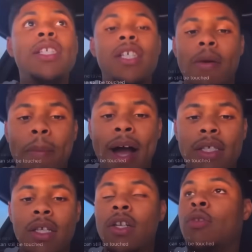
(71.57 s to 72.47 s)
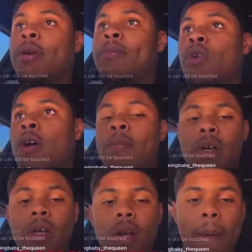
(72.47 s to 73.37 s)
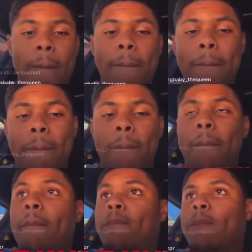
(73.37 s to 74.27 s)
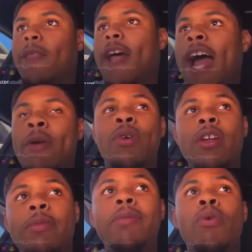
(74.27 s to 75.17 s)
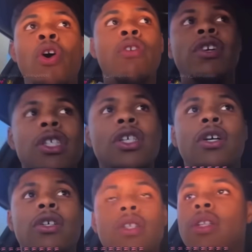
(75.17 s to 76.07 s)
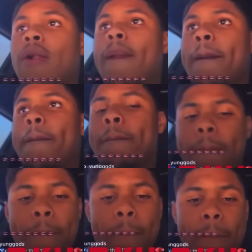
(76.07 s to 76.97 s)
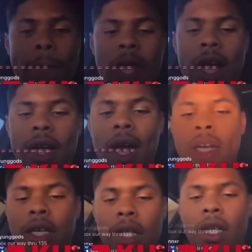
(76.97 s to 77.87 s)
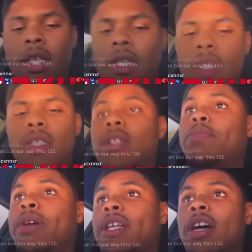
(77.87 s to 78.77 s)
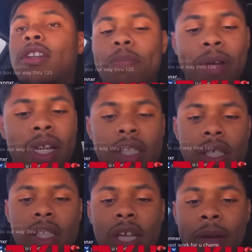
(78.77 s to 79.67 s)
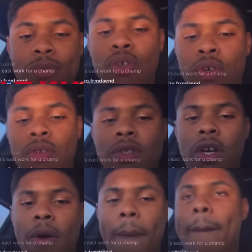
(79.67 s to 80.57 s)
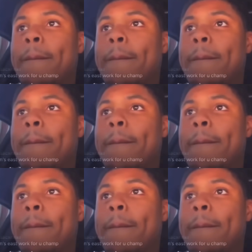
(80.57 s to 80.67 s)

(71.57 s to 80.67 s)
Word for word: probably should have boxed a little bit more, but I didn't want to be boring, so I kind of picked up the pace and stepped to him, so.